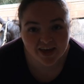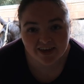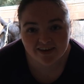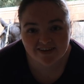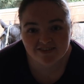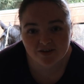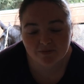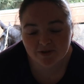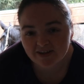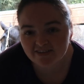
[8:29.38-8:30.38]
Okay guys, so
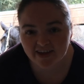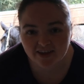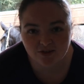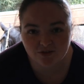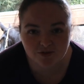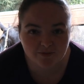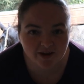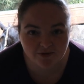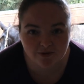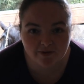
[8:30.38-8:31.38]
I'm gonna take you through
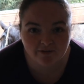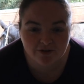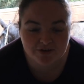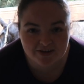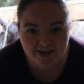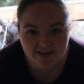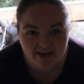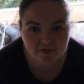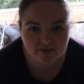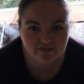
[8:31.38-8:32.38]
my grooming routine.